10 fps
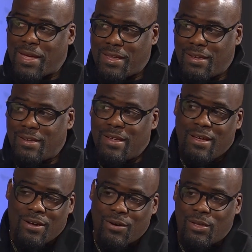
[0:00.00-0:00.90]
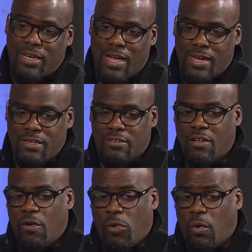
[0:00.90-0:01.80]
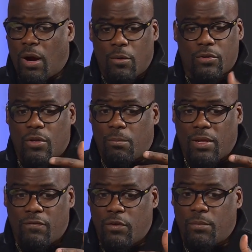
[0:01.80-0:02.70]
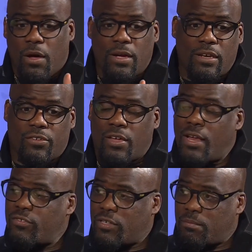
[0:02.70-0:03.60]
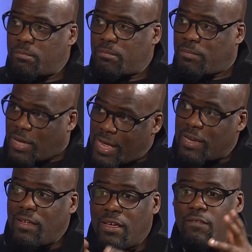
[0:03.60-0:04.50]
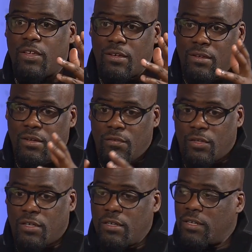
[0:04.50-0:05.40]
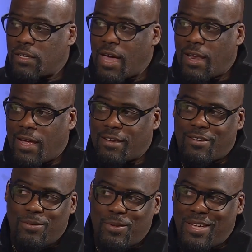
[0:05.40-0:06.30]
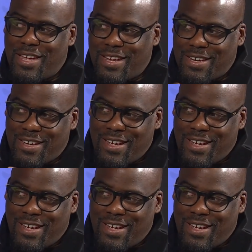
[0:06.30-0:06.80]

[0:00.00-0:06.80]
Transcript: in the early 90s, or I was going to play football and get a scholarship and leave the hood, kind of like the dude did in